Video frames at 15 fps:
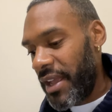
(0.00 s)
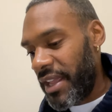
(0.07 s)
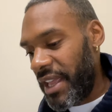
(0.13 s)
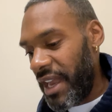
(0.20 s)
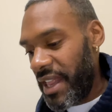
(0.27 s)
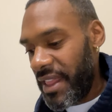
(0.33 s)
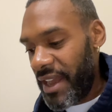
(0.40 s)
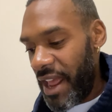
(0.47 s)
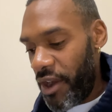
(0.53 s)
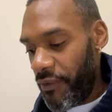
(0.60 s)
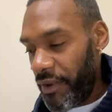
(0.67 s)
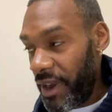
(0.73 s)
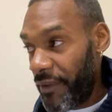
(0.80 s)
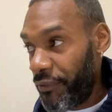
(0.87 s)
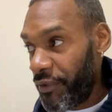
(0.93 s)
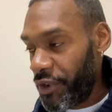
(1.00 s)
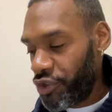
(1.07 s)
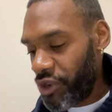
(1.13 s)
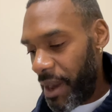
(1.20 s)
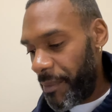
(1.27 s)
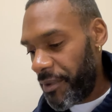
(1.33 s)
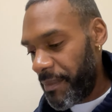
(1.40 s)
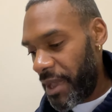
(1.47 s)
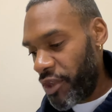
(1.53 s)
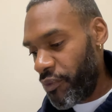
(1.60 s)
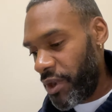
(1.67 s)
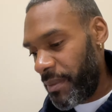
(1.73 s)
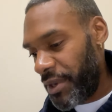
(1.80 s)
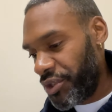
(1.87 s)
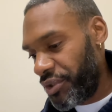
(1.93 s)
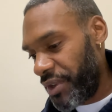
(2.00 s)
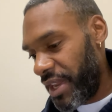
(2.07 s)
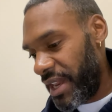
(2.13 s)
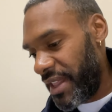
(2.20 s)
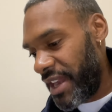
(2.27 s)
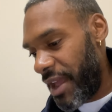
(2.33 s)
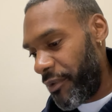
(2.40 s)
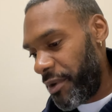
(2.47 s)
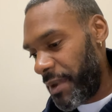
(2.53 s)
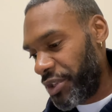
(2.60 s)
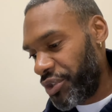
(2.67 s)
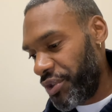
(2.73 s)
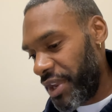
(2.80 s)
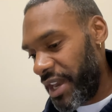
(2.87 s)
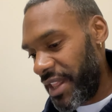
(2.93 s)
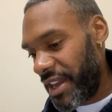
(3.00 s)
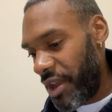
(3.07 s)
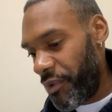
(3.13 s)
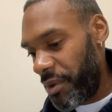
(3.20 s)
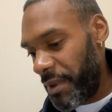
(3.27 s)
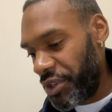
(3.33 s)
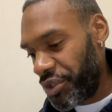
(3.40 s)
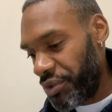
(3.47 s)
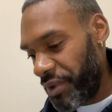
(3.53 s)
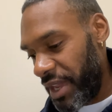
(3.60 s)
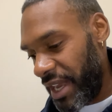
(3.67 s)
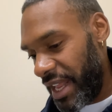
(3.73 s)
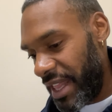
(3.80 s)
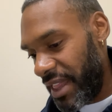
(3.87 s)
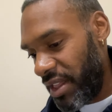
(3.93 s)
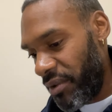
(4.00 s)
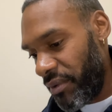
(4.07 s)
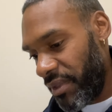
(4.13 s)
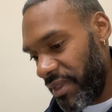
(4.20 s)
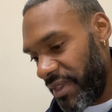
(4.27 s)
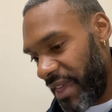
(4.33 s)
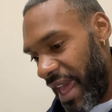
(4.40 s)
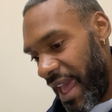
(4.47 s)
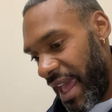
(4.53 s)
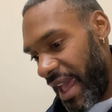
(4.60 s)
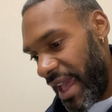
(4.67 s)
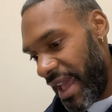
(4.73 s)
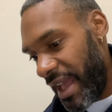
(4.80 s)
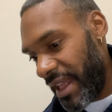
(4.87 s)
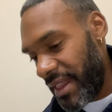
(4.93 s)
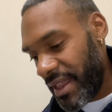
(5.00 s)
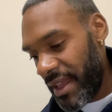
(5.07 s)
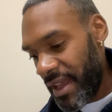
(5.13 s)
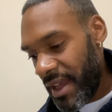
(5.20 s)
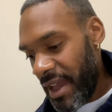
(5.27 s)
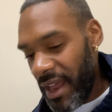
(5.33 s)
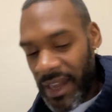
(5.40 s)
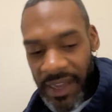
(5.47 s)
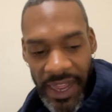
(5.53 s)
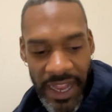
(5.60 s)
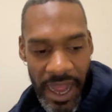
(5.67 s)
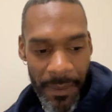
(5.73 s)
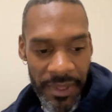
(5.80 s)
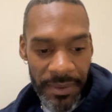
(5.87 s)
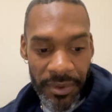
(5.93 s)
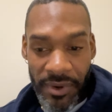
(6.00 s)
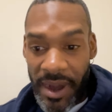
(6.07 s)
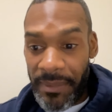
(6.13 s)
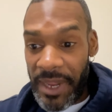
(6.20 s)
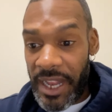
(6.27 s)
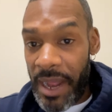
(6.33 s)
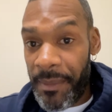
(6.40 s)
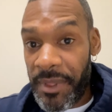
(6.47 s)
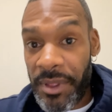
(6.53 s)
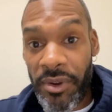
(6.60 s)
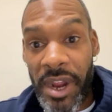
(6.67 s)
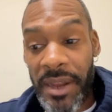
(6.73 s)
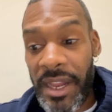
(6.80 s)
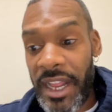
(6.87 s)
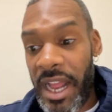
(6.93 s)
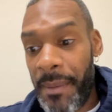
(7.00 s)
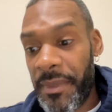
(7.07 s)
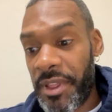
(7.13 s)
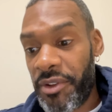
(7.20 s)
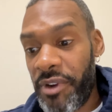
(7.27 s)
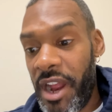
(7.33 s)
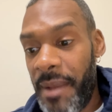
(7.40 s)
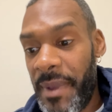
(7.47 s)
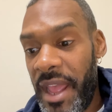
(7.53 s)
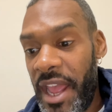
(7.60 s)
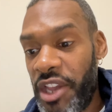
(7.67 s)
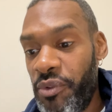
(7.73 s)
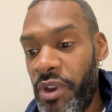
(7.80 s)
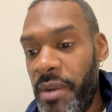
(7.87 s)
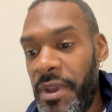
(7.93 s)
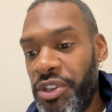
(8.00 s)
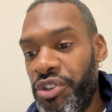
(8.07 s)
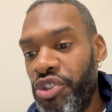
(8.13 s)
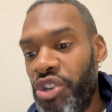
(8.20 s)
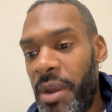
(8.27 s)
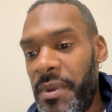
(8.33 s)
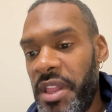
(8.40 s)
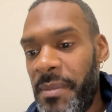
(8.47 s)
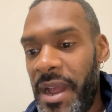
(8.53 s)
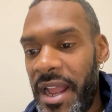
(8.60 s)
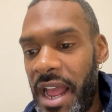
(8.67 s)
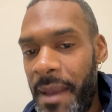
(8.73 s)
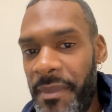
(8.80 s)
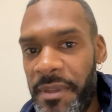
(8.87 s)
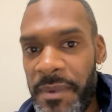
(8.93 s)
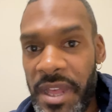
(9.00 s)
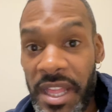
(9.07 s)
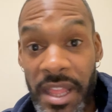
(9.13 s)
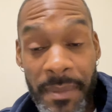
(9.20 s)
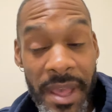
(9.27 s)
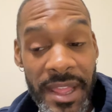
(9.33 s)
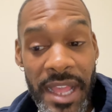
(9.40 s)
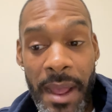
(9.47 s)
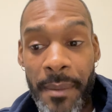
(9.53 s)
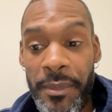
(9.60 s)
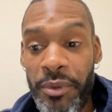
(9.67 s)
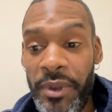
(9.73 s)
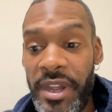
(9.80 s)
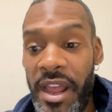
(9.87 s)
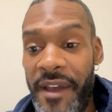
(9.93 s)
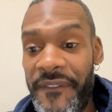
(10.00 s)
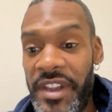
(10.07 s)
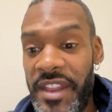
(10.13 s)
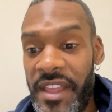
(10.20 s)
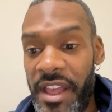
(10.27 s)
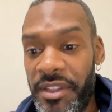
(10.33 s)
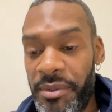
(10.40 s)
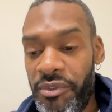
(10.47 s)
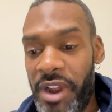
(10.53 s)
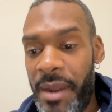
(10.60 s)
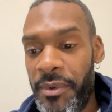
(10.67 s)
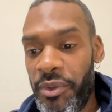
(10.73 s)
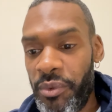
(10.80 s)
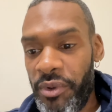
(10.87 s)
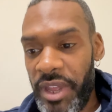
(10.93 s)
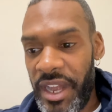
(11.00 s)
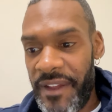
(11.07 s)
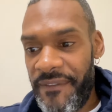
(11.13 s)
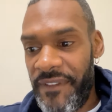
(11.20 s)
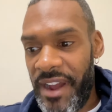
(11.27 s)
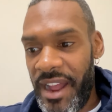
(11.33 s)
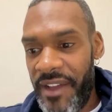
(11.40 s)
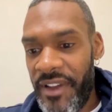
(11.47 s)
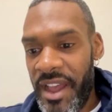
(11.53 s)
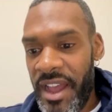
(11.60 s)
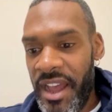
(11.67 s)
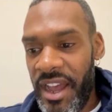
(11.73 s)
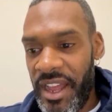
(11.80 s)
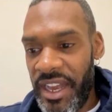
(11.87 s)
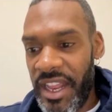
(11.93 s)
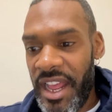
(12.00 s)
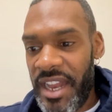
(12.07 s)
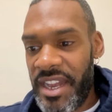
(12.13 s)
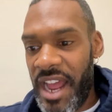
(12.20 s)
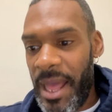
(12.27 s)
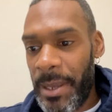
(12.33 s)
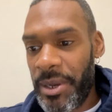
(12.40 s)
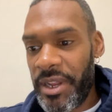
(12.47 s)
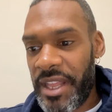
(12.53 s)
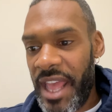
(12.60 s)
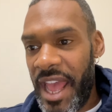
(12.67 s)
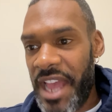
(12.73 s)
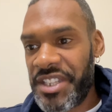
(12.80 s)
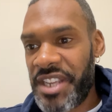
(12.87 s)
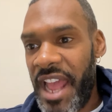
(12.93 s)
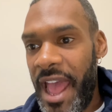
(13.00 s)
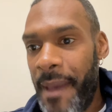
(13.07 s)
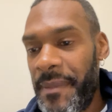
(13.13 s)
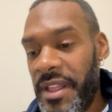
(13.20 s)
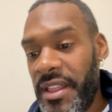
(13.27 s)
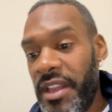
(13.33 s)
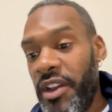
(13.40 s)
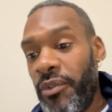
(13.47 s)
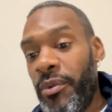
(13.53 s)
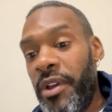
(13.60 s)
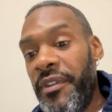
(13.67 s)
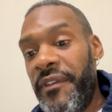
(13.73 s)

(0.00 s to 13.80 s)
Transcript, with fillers: Get into that over there. Free the Trappers, man. You want to make sure you get into that. Want to make sure you get into that. Want to make sure you get into that. Like, comment, subscribe. Like, comment, subscribe. Like, comment, subscribe. And you want to make sure you drop into my comments because the best comment between now and 50,000 subscribers will get a $500 cash Abington as well.